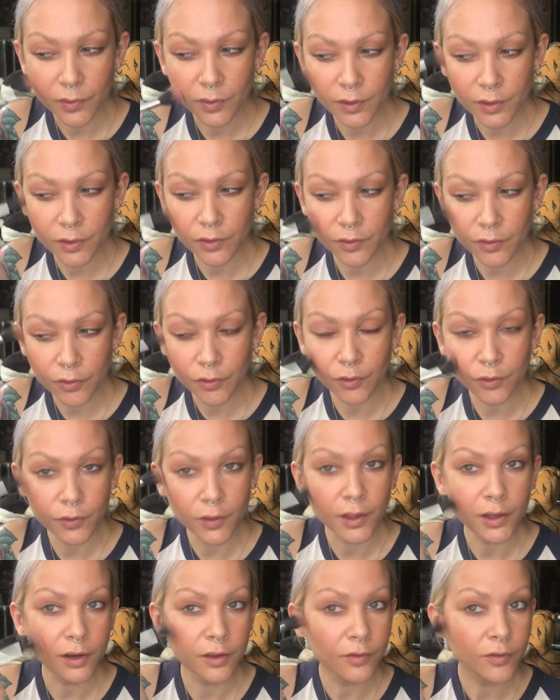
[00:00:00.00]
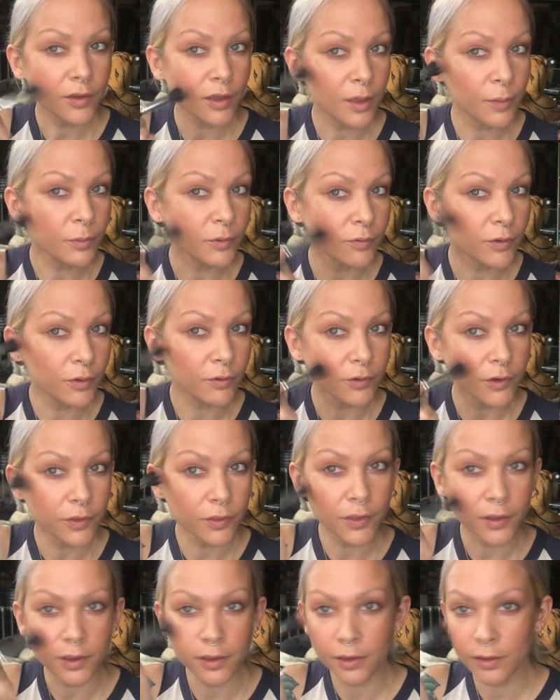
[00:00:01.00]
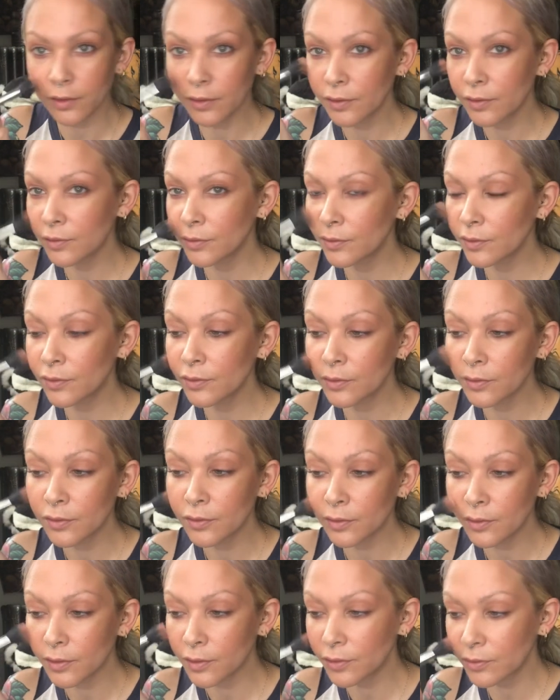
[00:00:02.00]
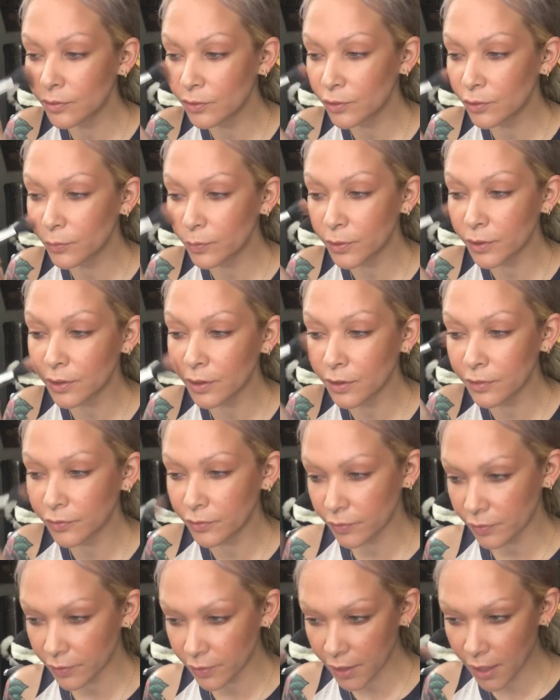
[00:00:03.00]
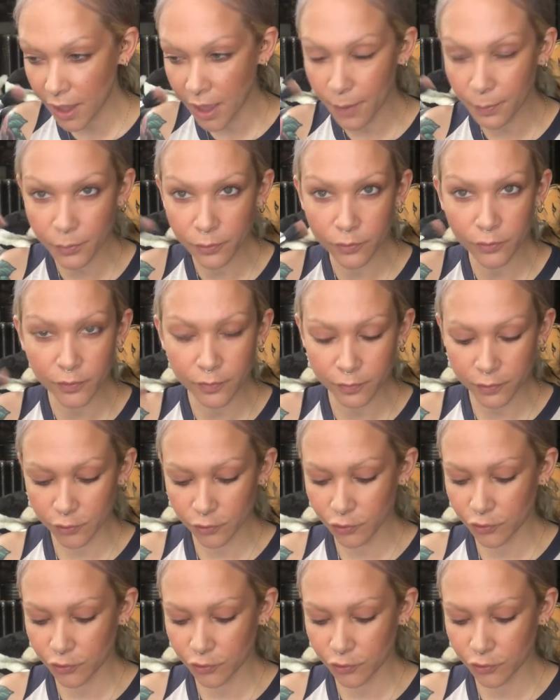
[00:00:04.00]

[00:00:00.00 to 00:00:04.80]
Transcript: And I just threw that on top of everything and a little bit onto the apples of the